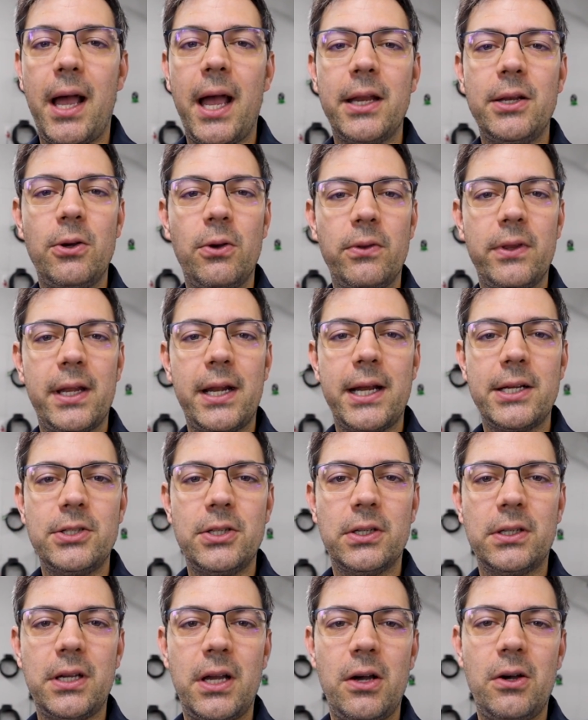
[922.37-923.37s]
I know that I
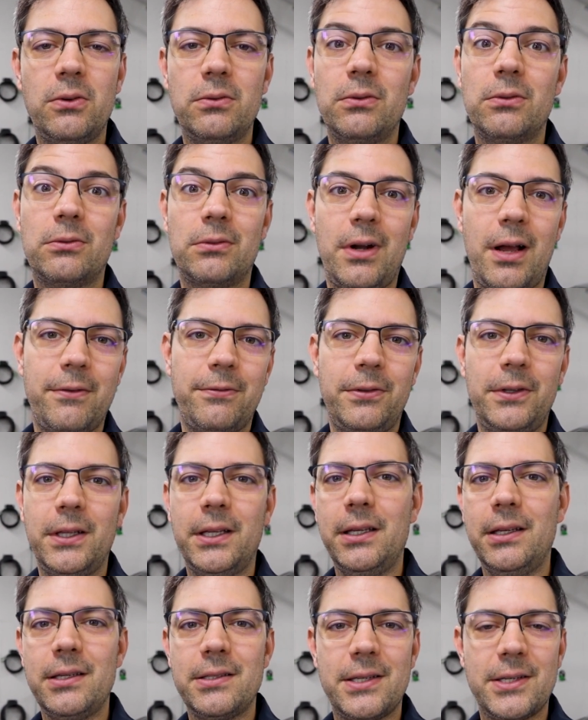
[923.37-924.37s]
took out
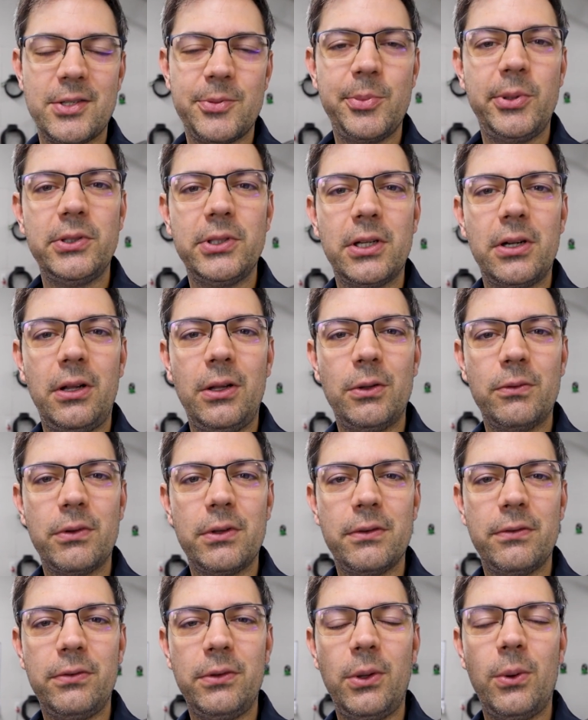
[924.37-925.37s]
roughly, because I spilled it all over
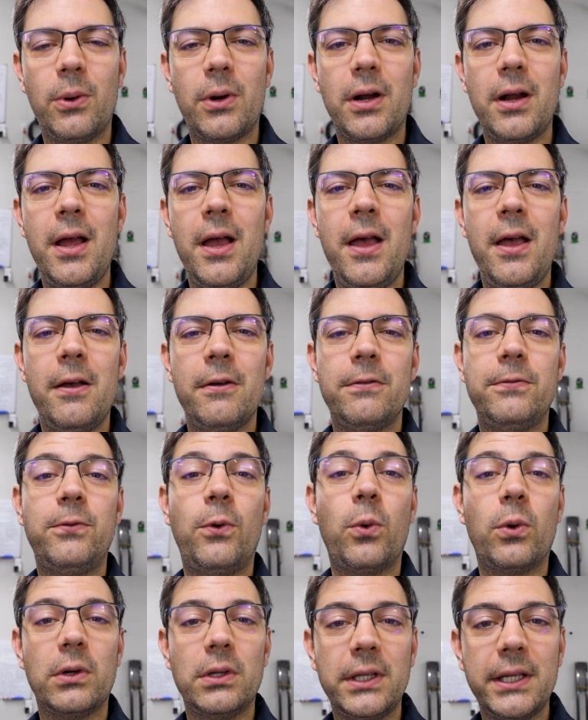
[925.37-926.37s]
the floor,
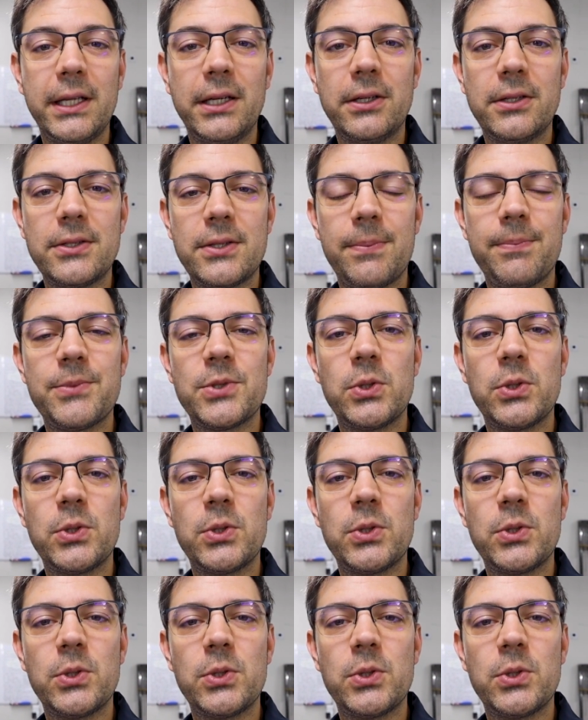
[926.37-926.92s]
4 liters.